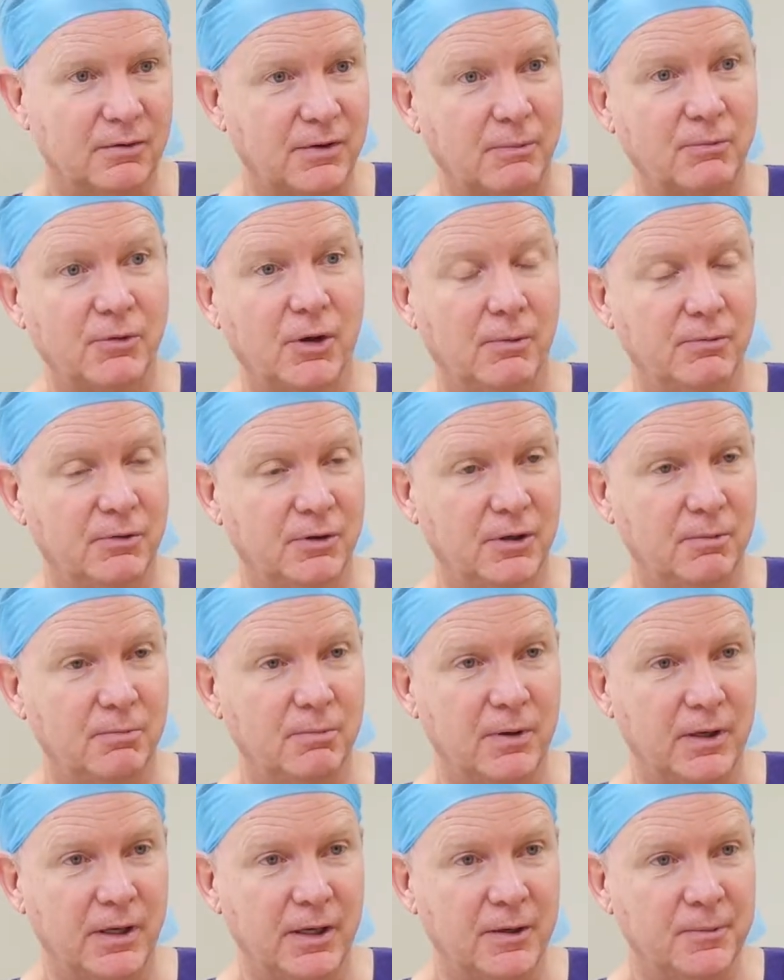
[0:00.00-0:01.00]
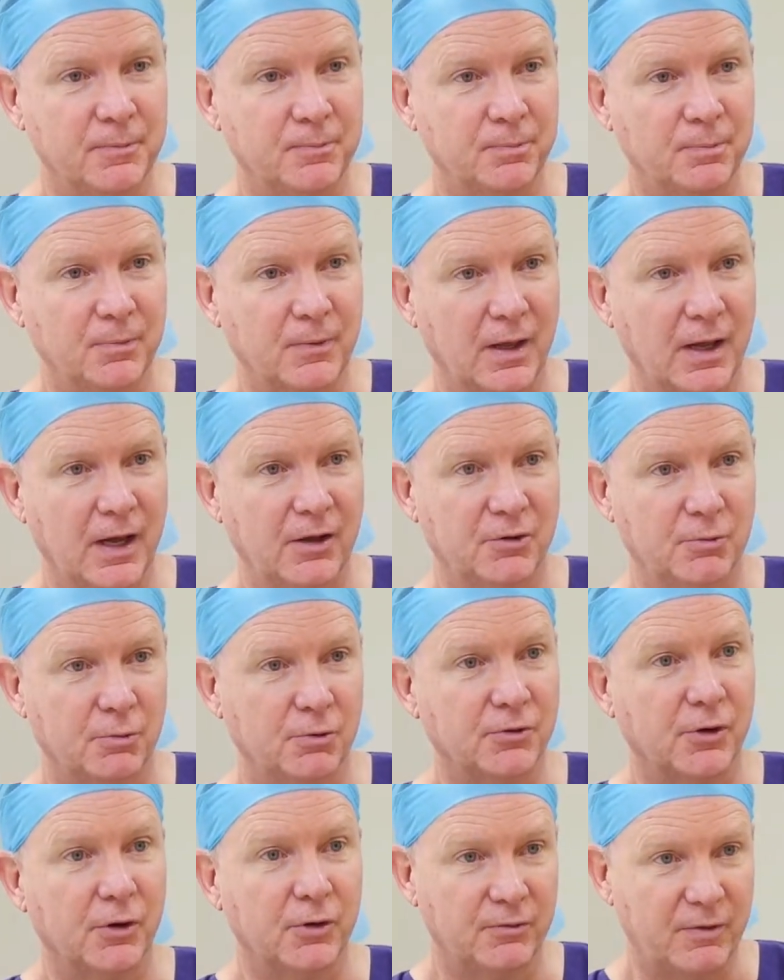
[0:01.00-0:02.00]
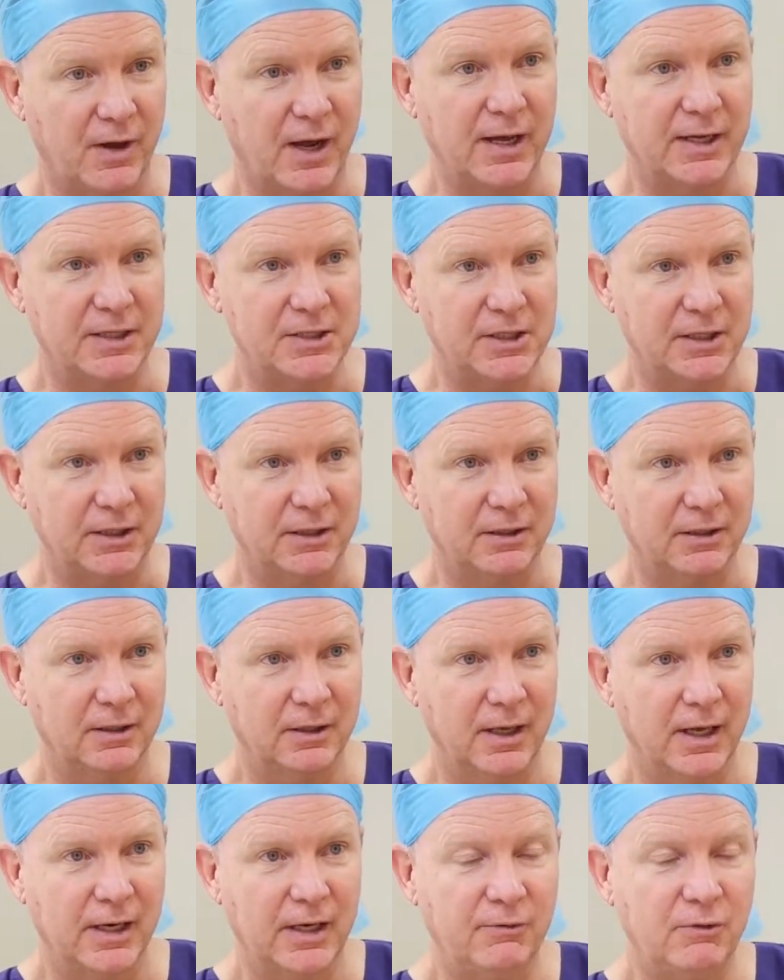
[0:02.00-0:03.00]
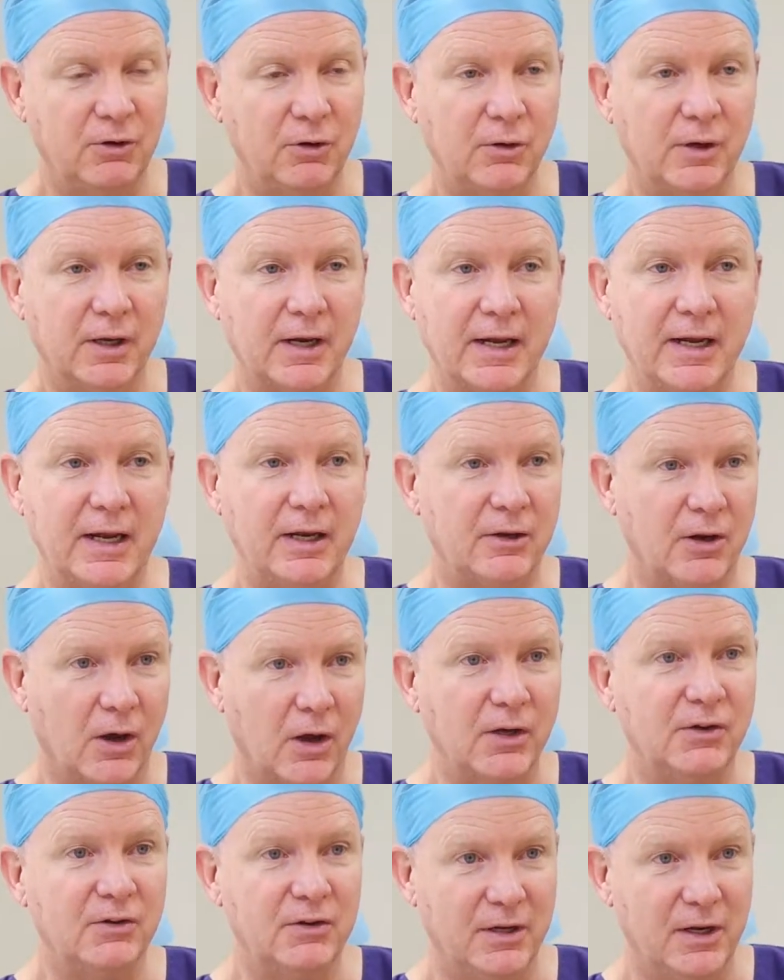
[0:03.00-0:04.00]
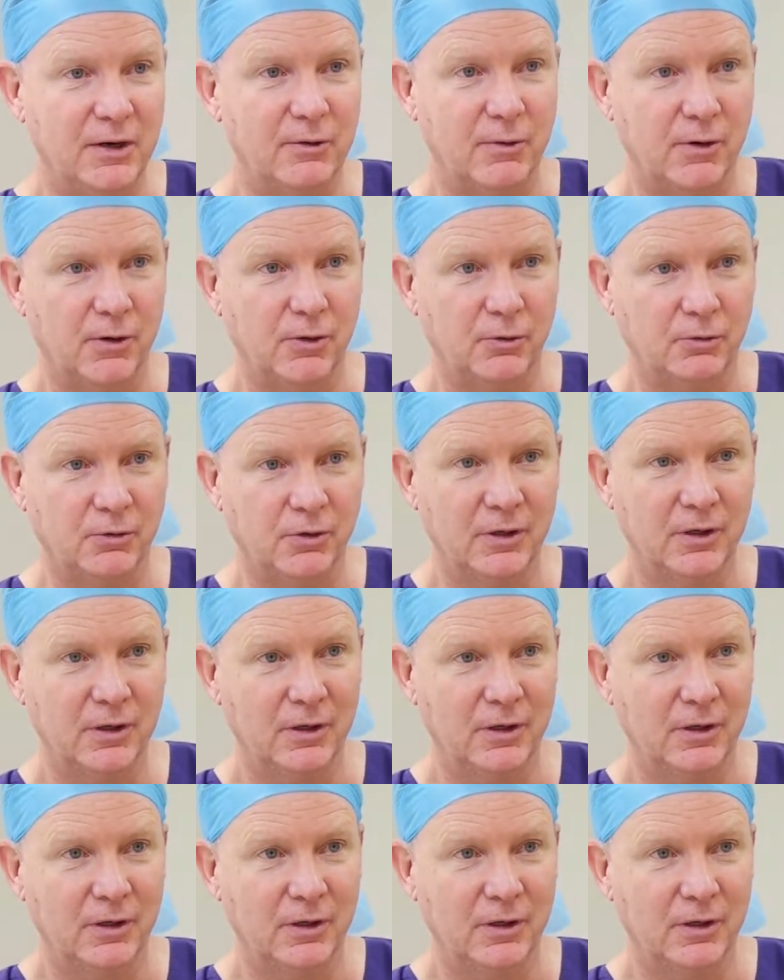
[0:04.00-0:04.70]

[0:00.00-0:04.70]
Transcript: sometimes it can be as a result of ageing. And if you look at any 90-year-old,